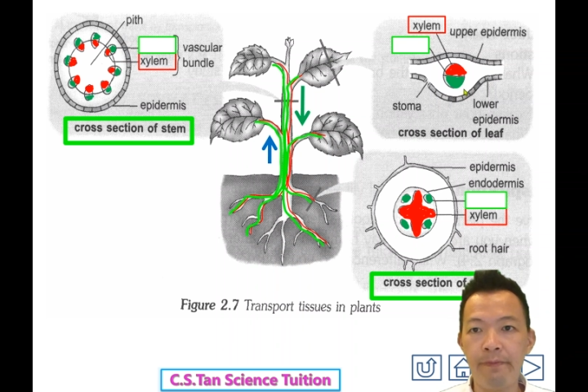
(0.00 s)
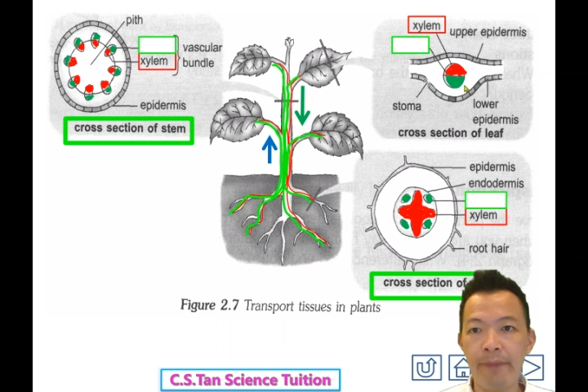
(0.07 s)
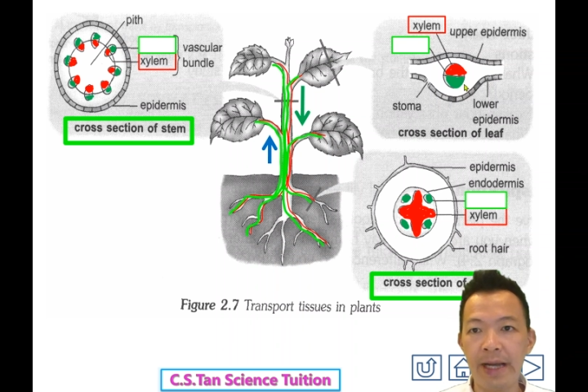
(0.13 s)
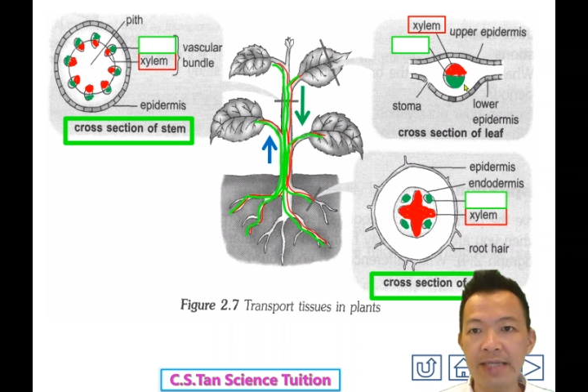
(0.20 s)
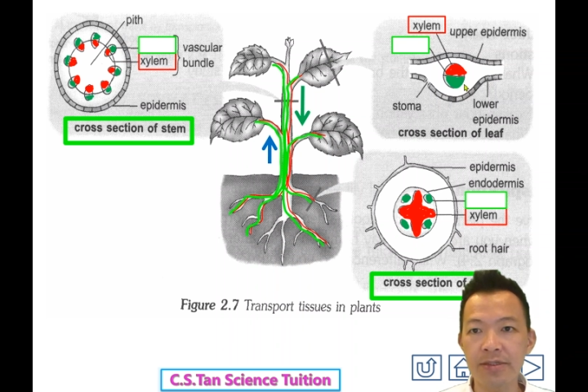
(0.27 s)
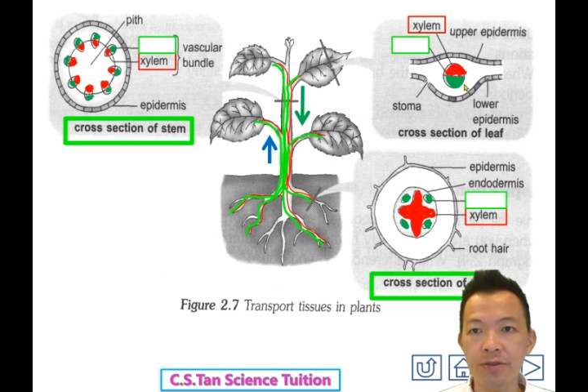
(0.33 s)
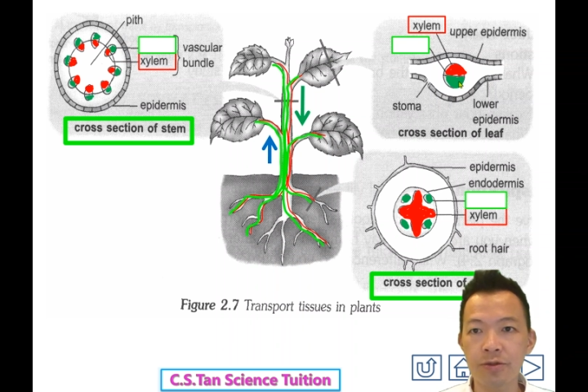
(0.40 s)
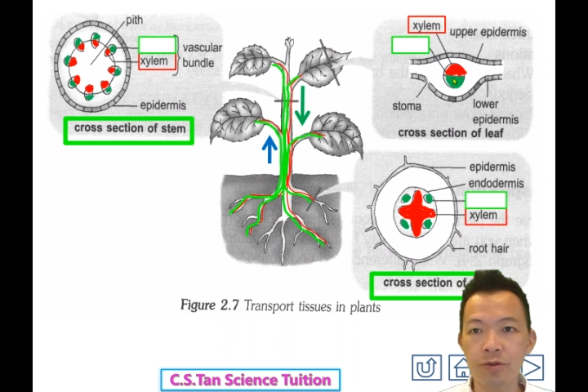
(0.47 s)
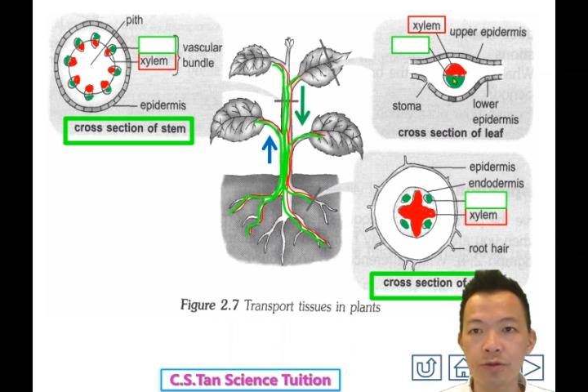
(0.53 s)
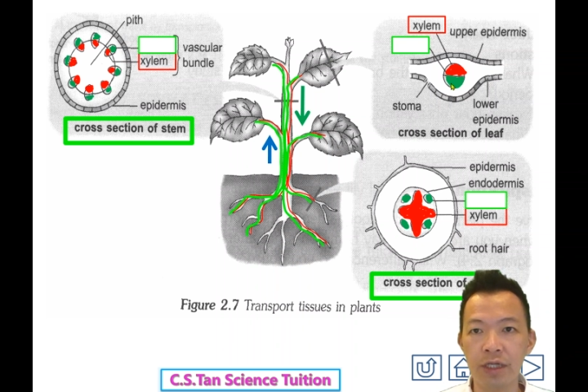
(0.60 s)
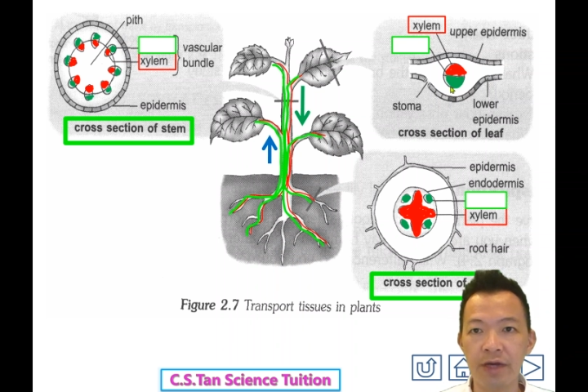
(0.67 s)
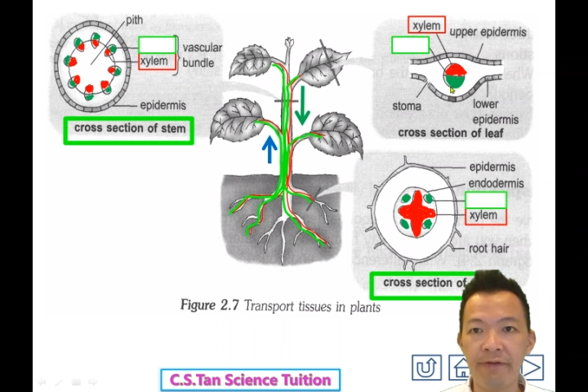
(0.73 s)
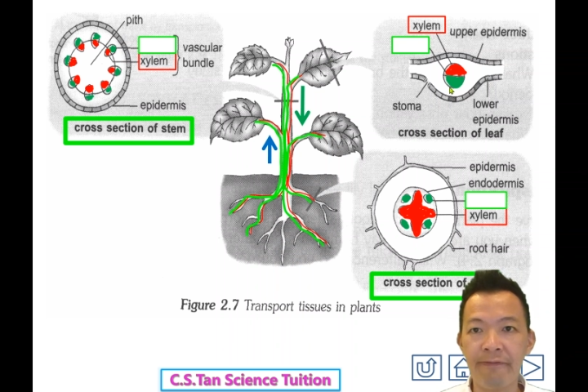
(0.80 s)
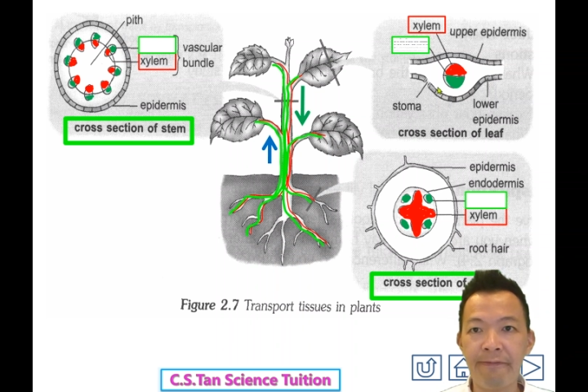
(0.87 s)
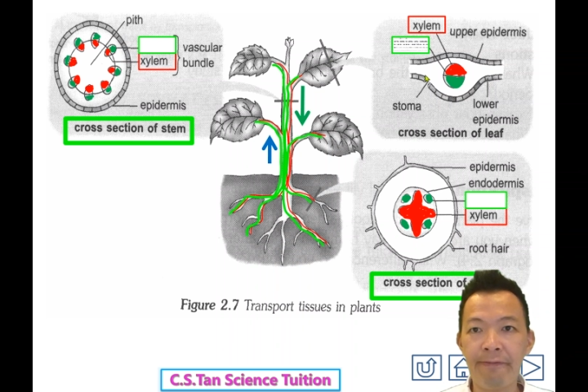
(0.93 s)
pass through
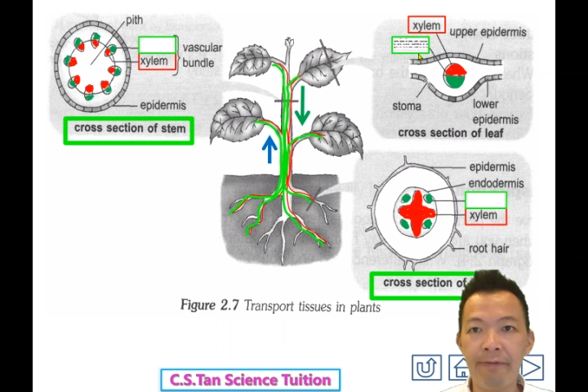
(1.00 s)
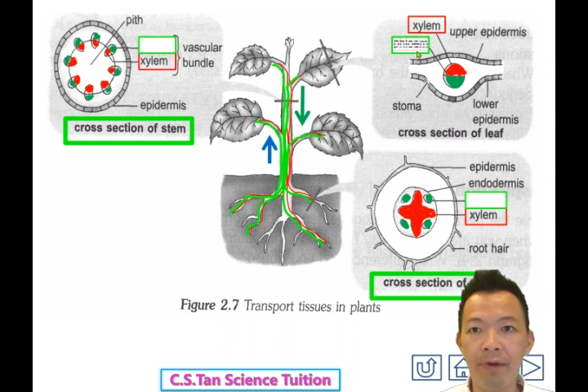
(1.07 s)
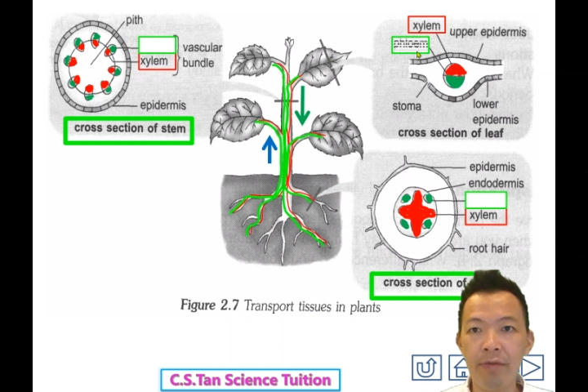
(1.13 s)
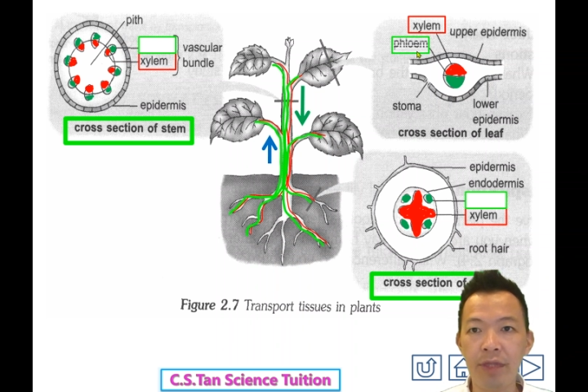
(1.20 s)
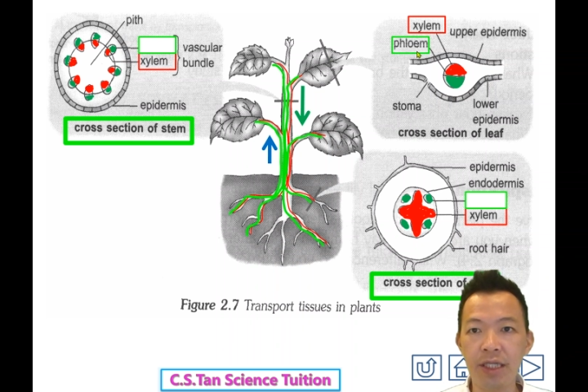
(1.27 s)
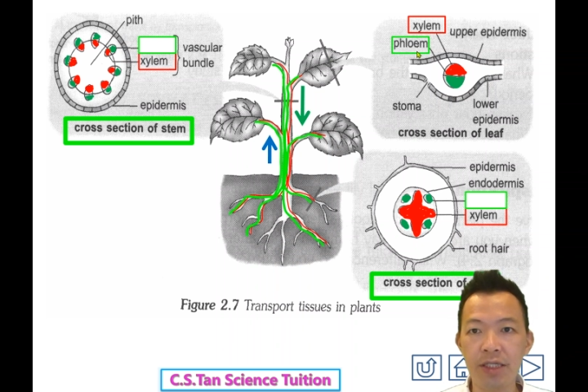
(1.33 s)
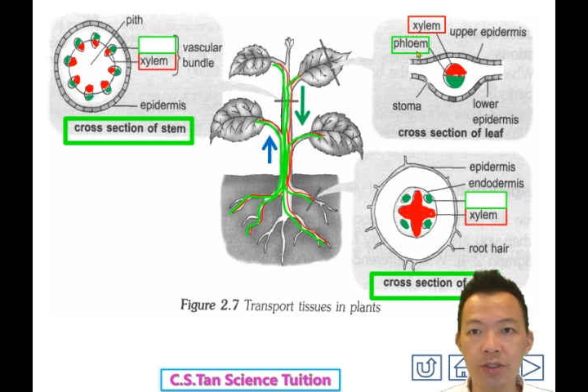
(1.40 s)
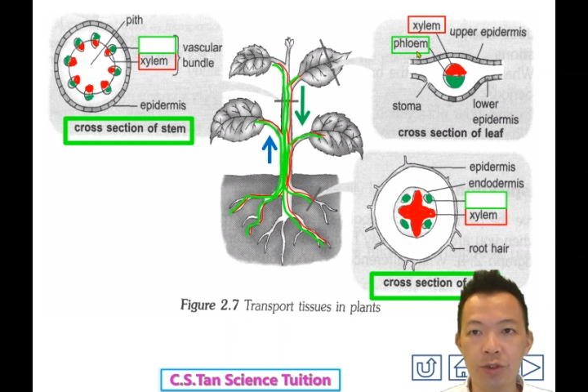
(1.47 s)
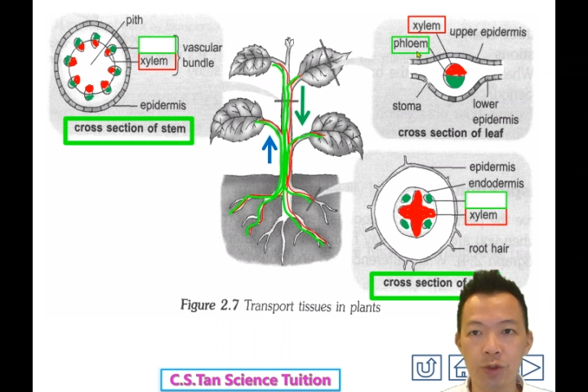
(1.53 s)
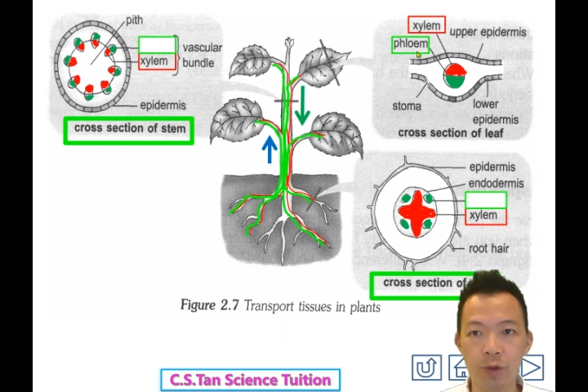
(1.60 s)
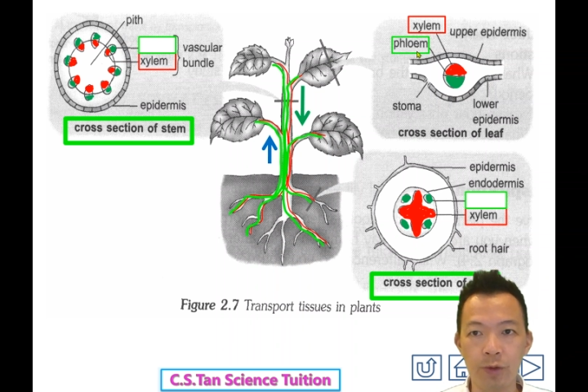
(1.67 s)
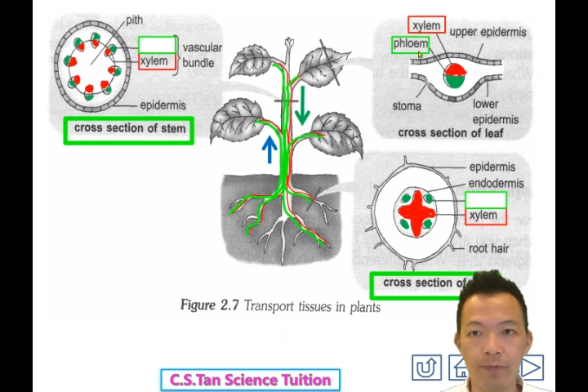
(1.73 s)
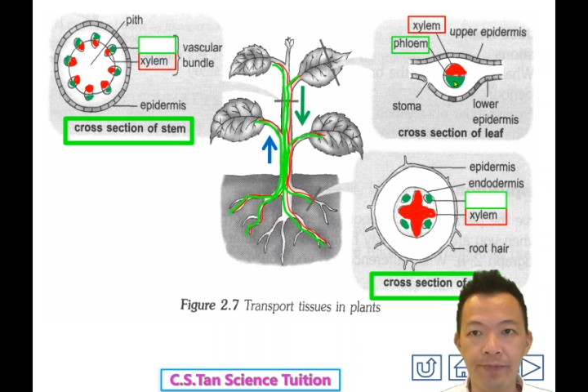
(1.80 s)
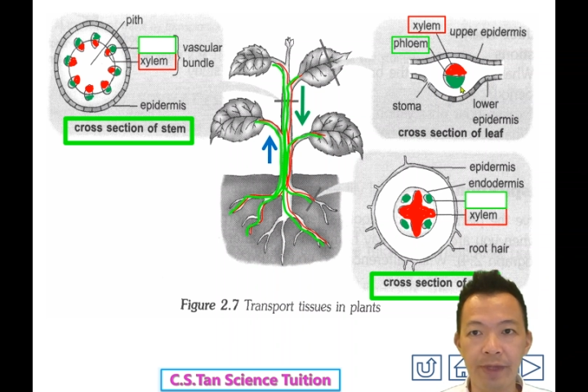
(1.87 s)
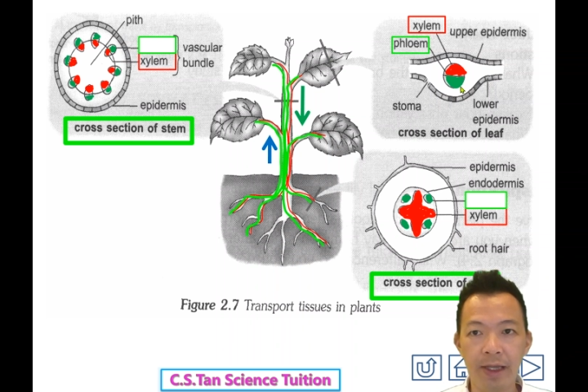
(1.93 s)
the phloem
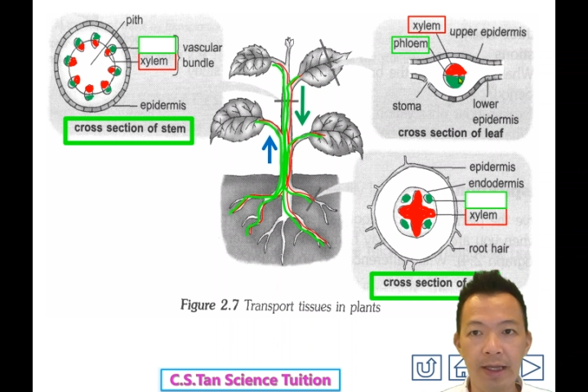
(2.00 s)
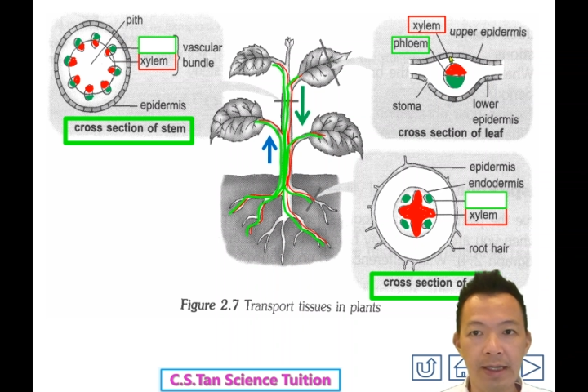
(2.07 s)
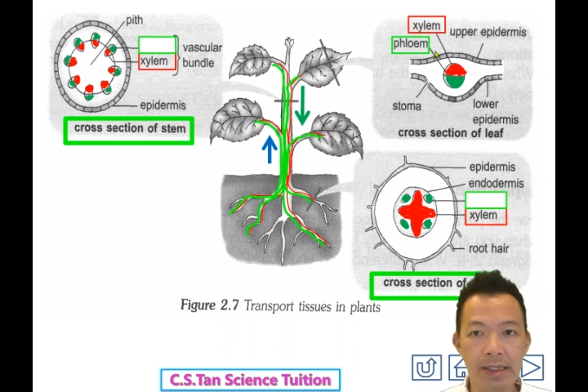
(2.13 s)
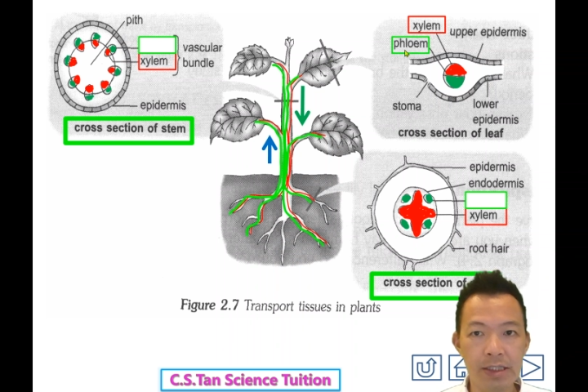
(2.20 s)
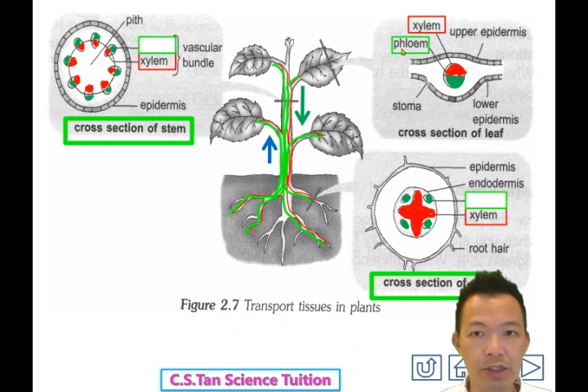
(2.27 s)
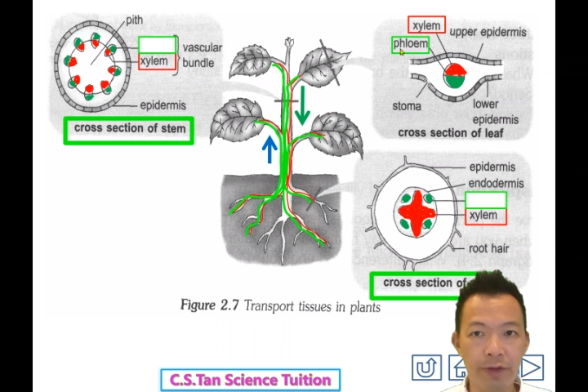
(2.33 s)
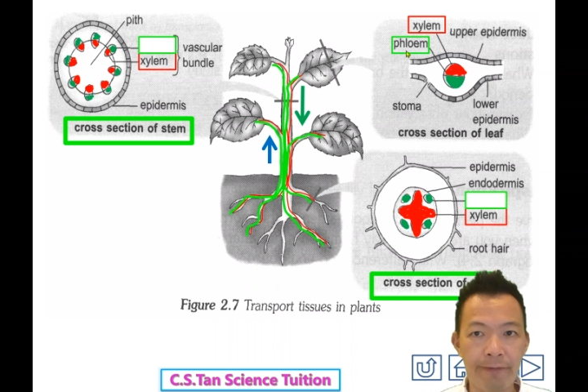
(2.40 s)
tissue?So